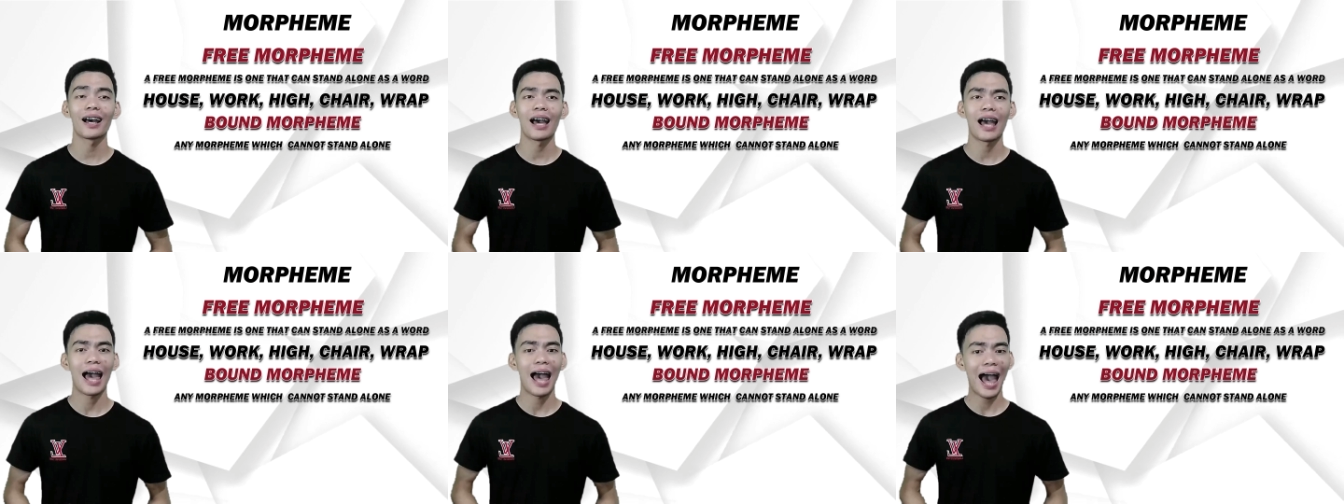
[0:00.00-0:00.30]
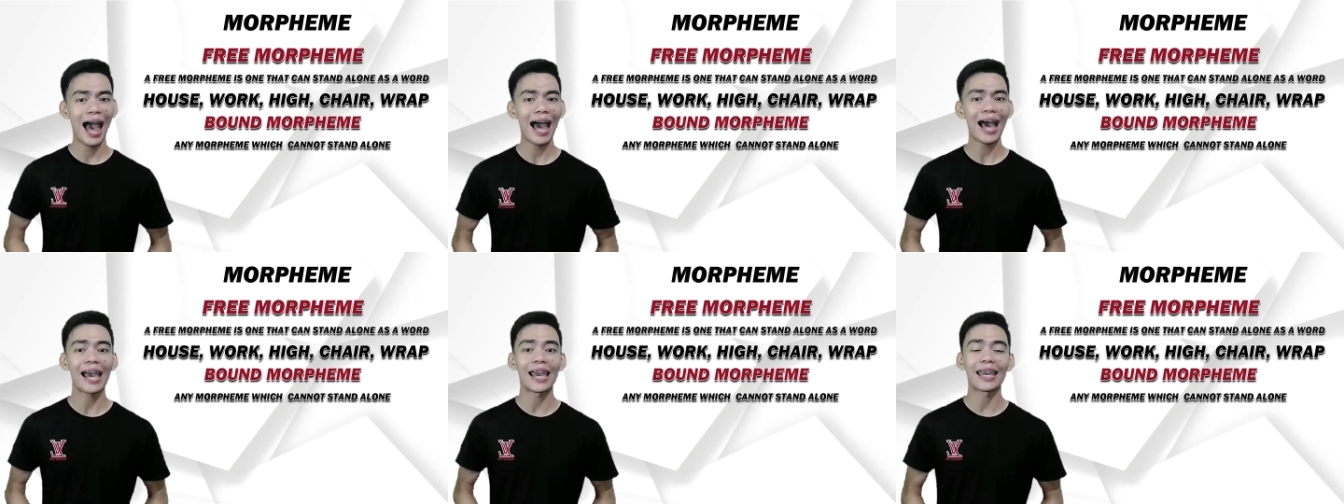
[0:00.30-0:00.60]

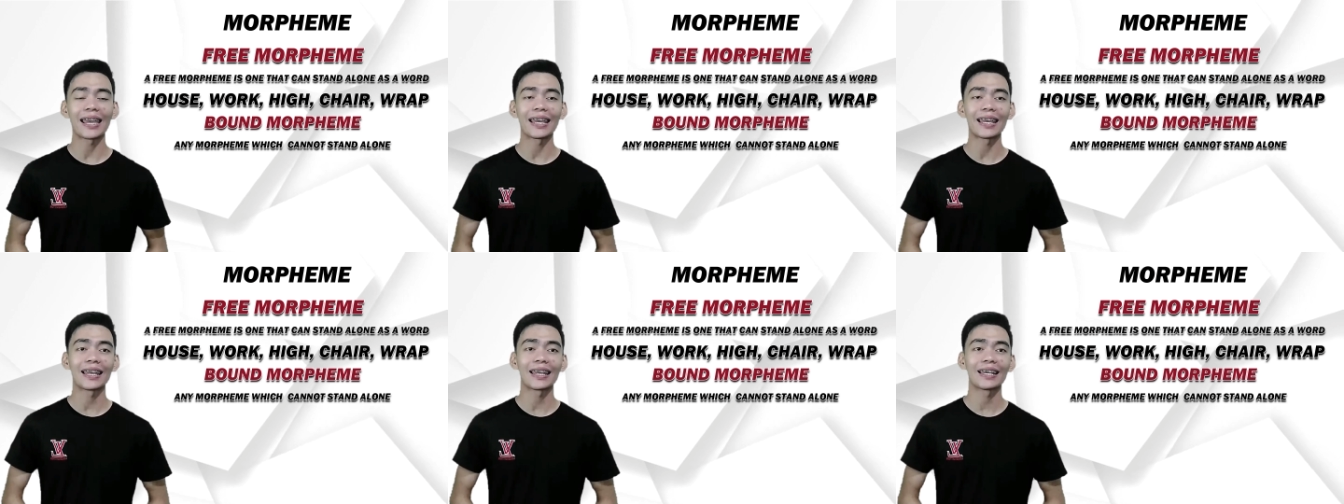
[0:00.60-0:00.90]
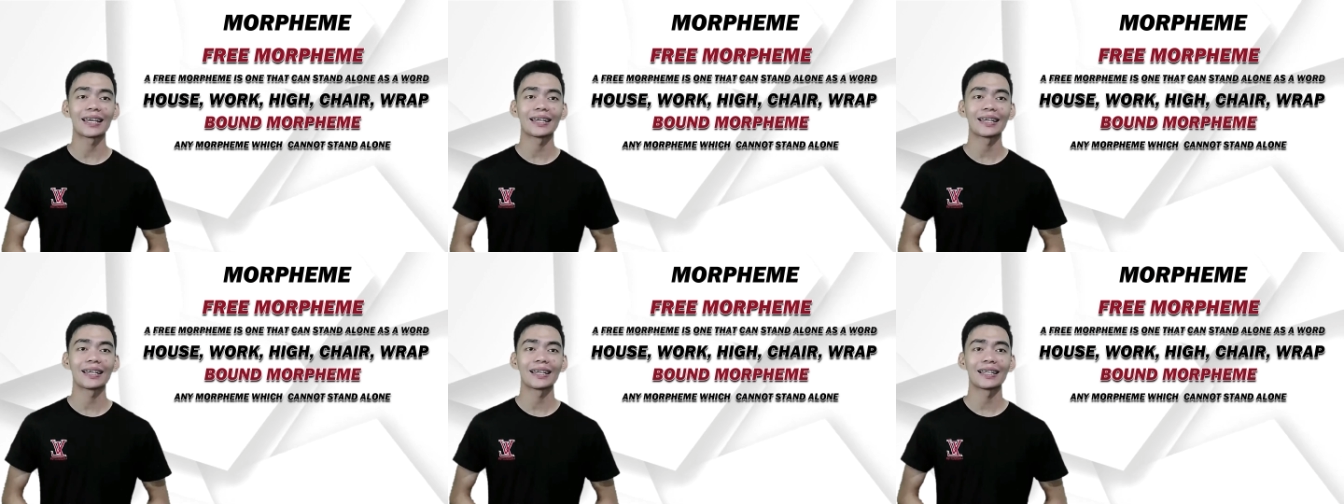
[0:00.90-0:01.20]
high,
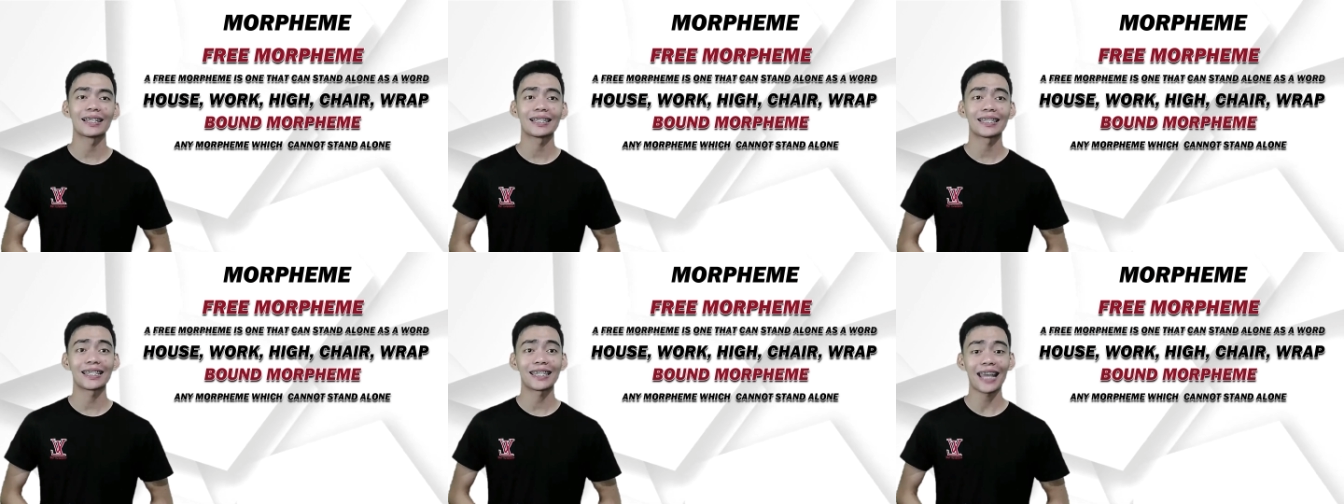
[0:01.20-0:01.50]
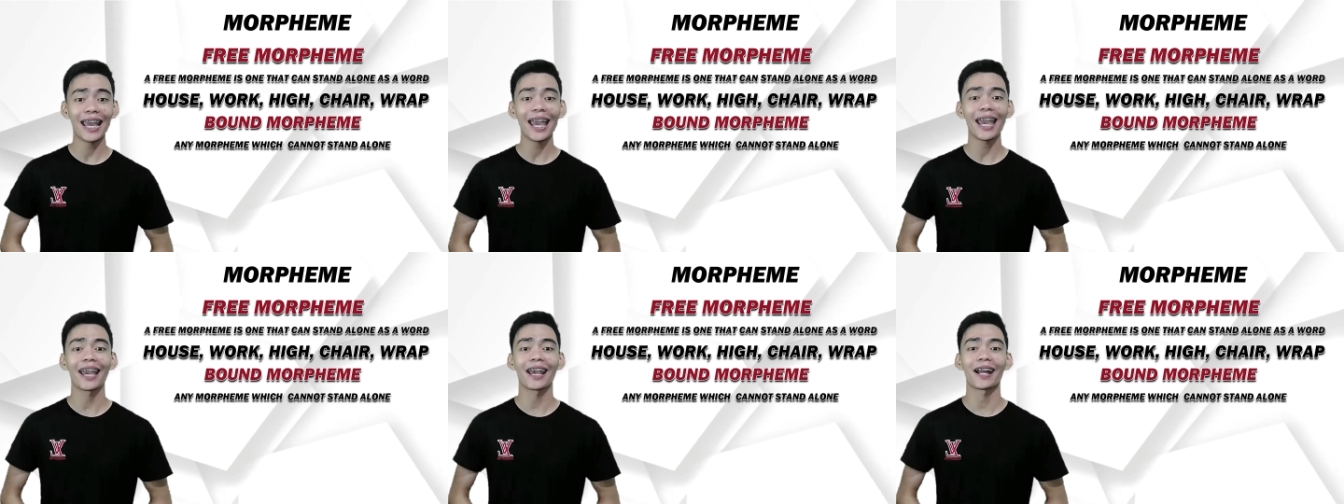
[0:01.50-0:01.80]

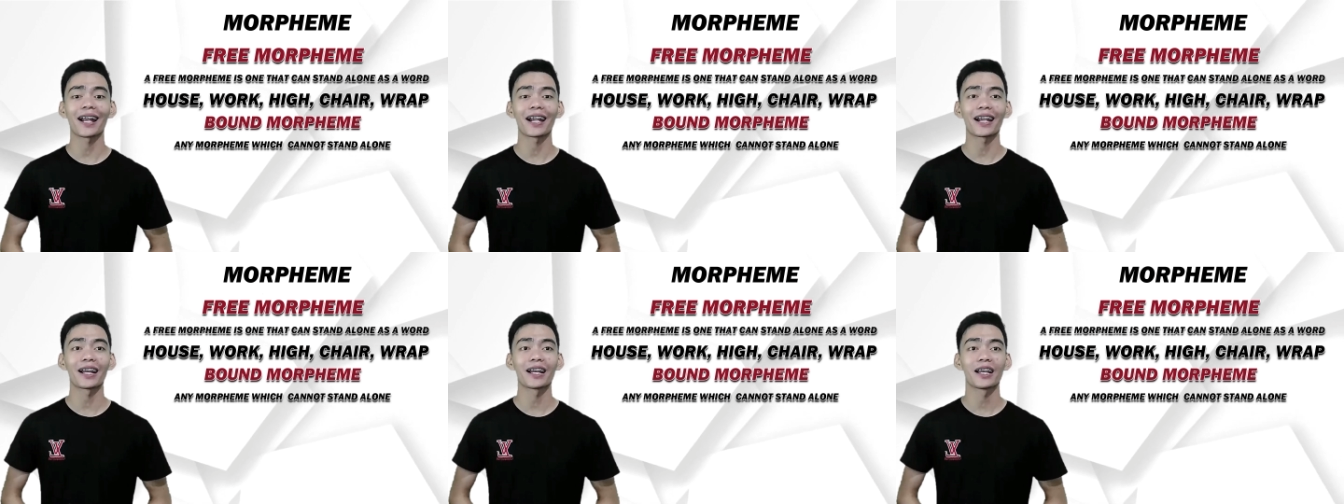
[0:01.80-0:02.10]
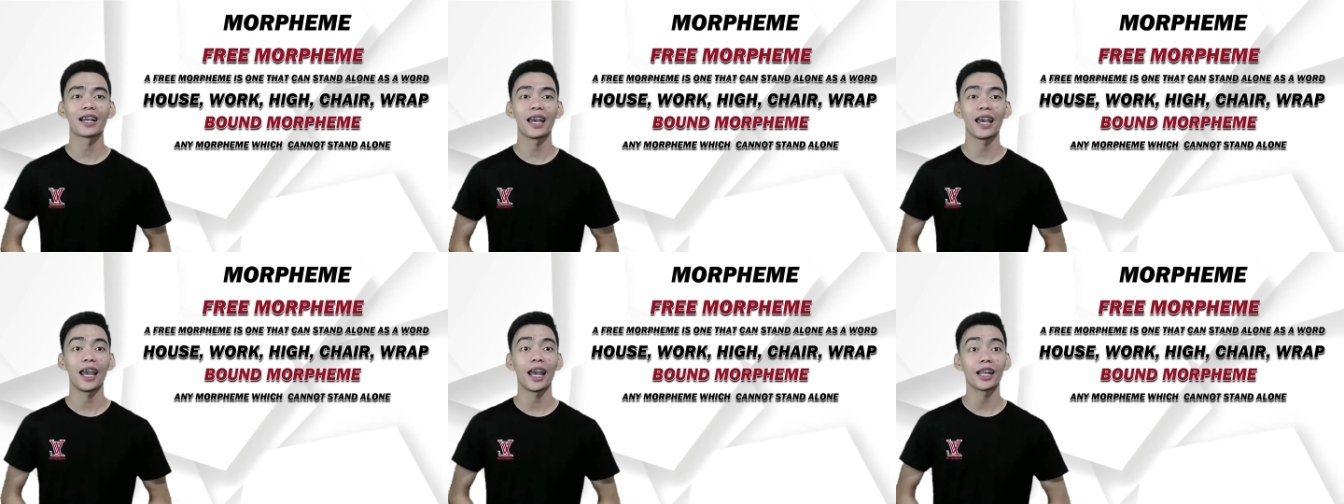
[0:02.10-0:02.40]
chair,
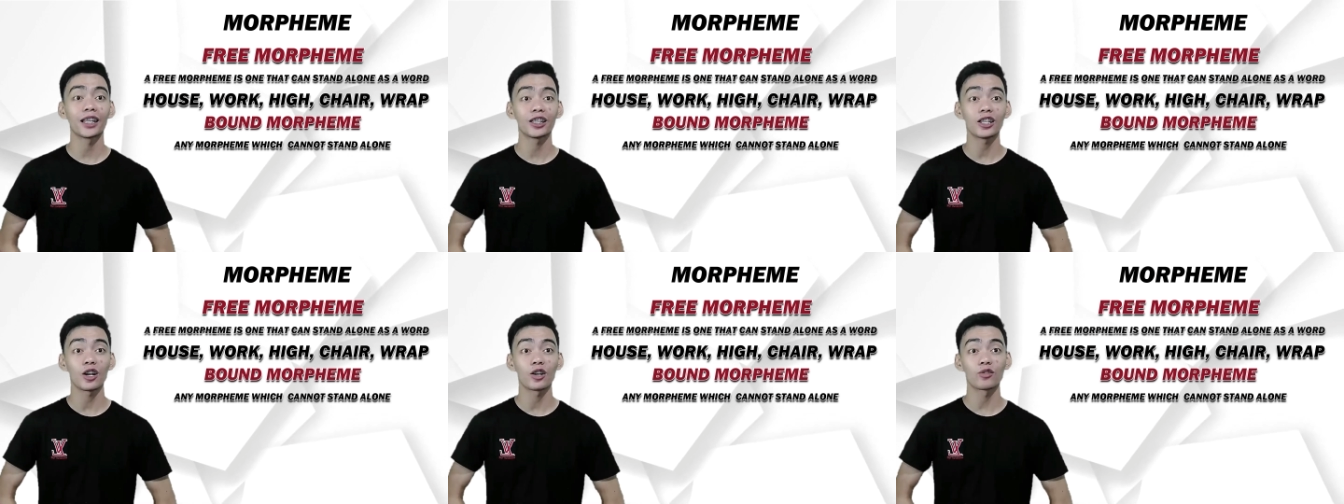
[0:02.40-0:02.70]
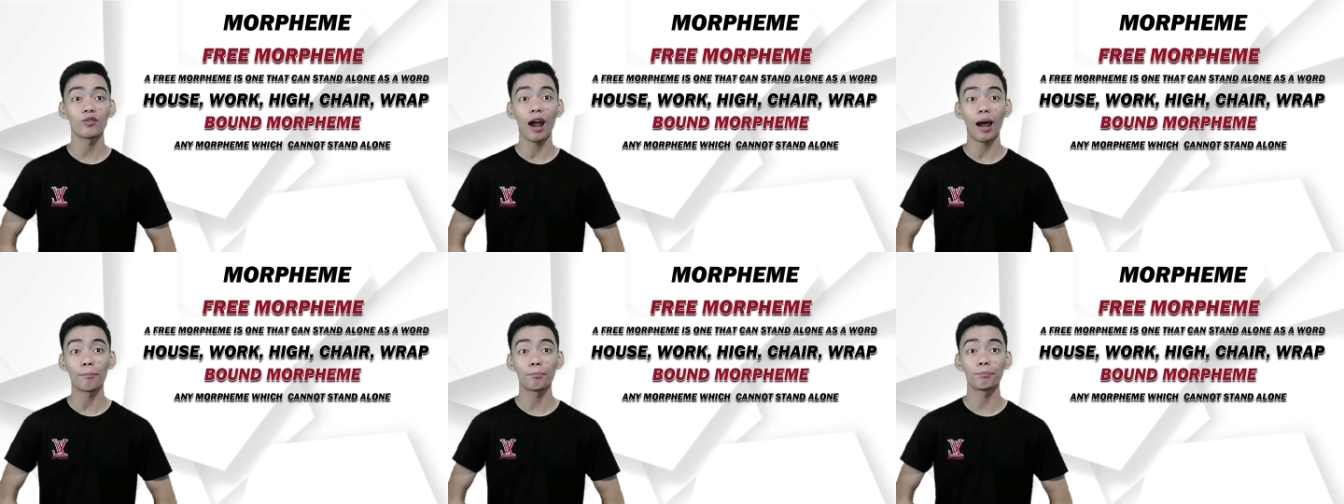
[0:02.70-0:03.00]
and
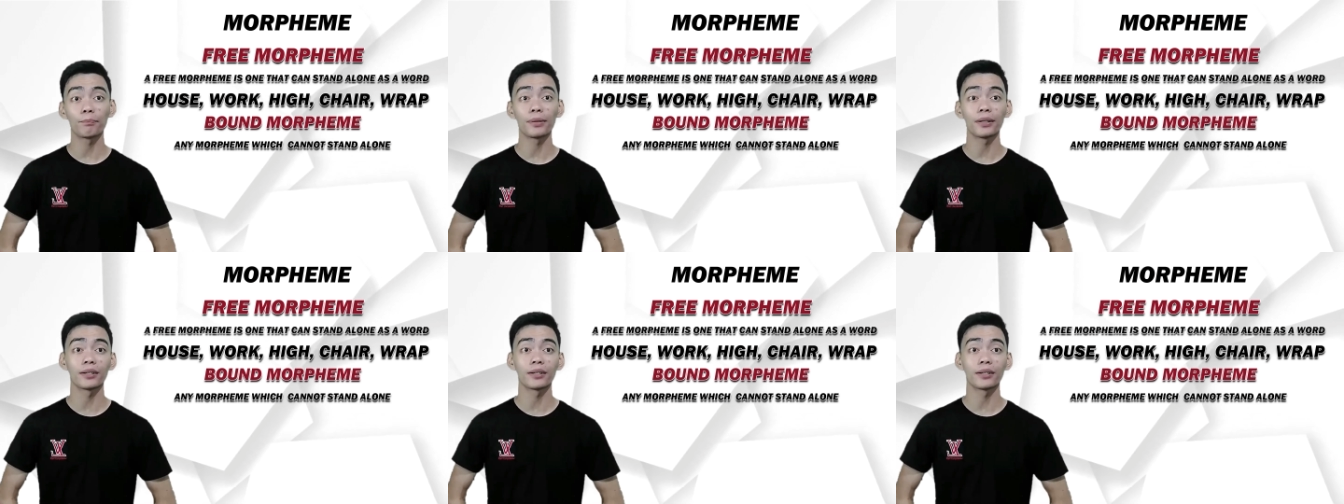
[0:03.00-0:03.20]
rope.